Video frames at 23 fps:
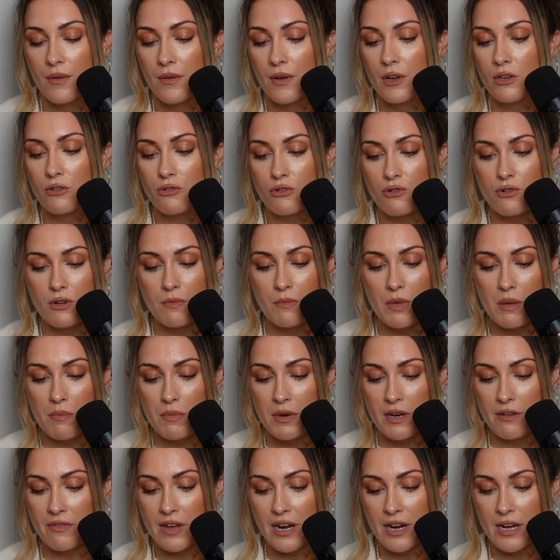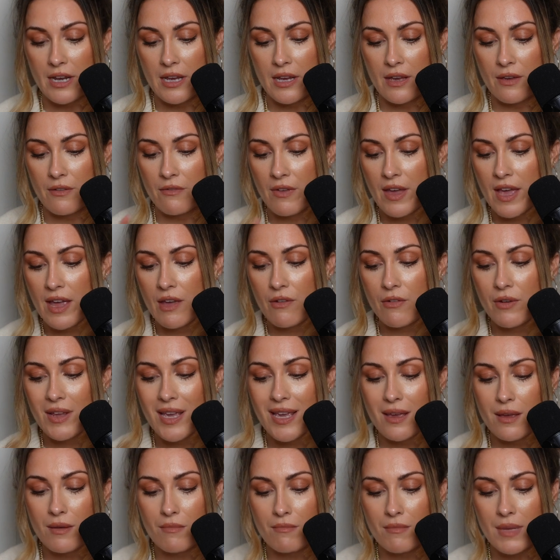Controlling people are very,
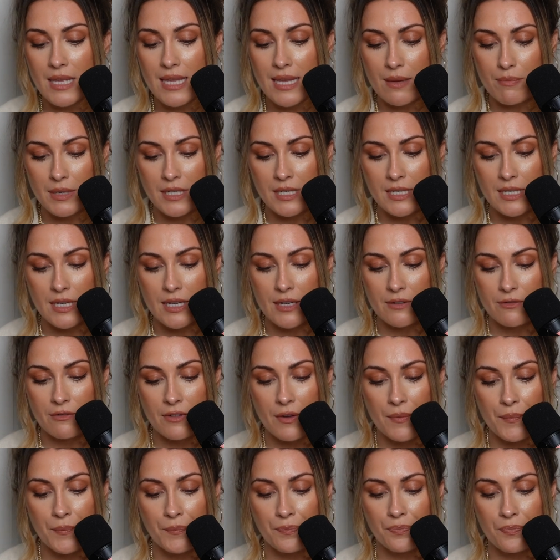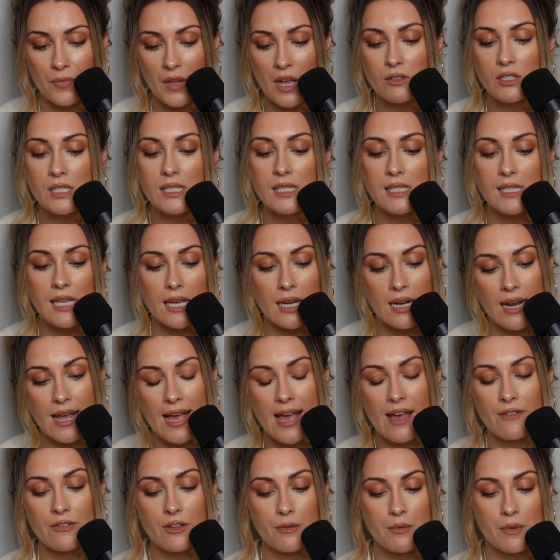very manipulative. I was going to say
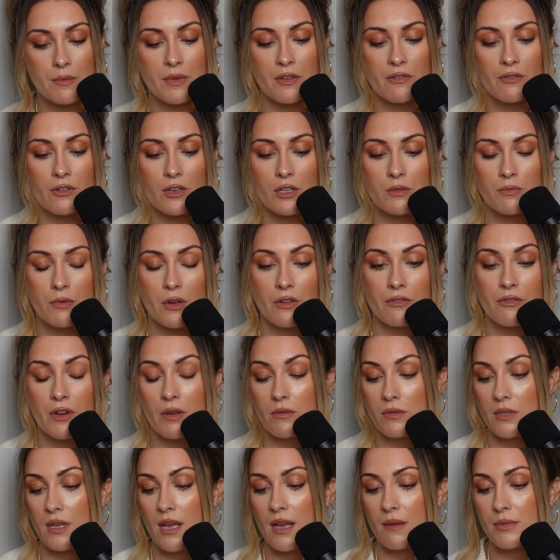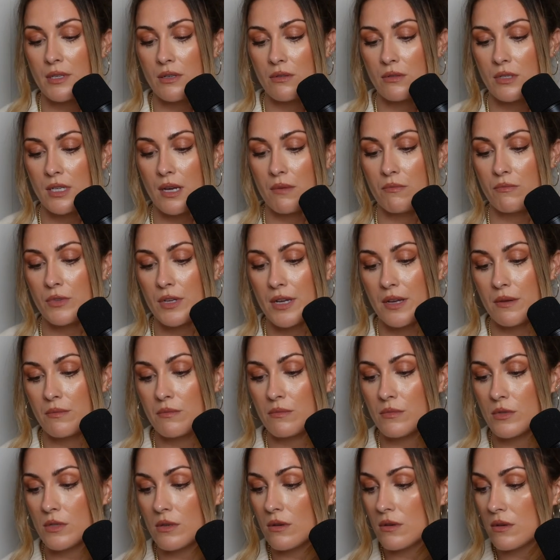clever, but my first boyfriend was an absolute
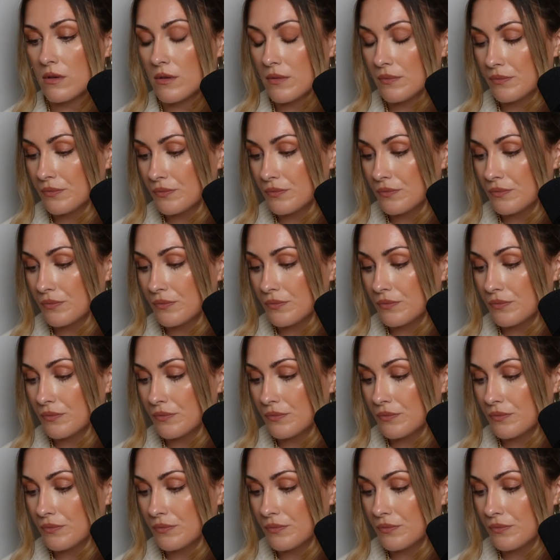dum-dum, so...